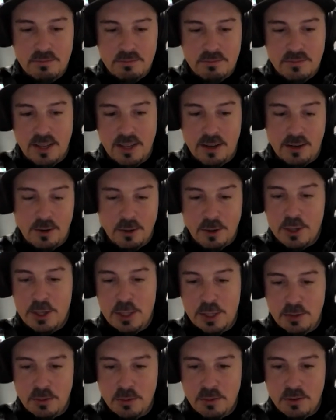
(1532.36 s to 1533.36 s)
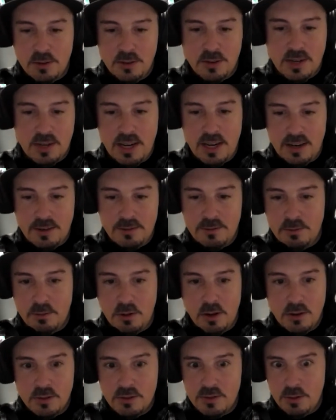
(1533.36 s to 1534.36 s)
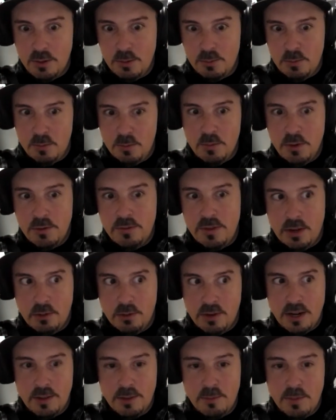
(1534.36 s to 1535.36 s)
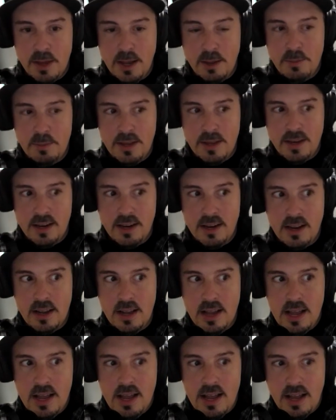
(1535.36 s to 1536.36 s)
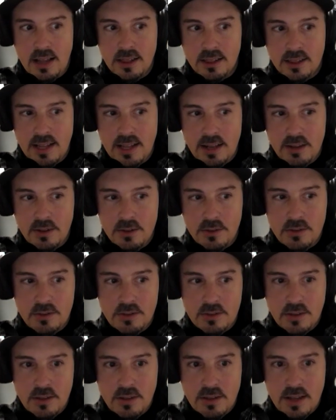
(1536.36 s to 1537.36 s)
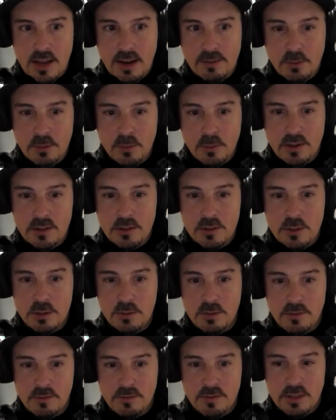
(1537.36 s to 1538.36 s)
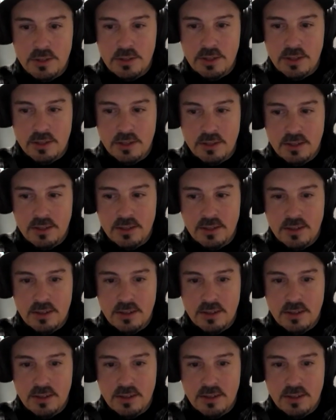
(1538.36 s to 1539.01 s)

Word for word: that aren't you are kind of also moving around the map and it allows everyone to envision